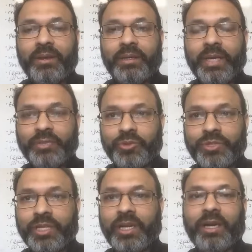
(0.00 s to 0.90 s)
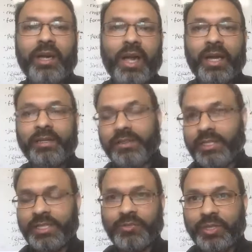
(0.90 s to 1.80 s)
literature, and
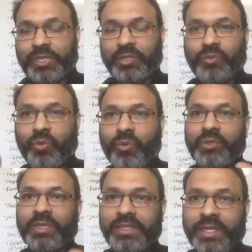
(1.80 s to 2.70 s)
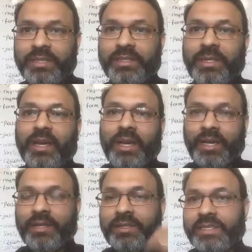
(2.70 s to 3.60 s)
et cetera, all to assist
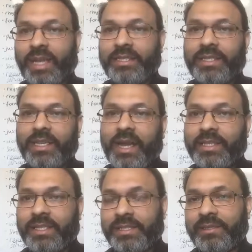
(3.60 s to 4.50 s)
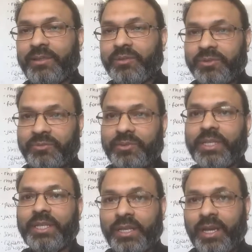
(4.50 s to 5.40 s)
in understanding and accessing those
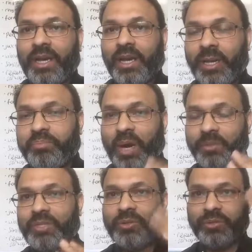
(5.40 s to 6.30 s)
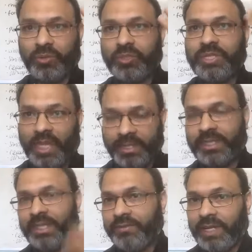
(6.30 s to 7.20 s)
3 primary sources at
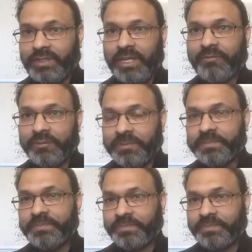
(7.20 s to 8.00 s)
an advanced level.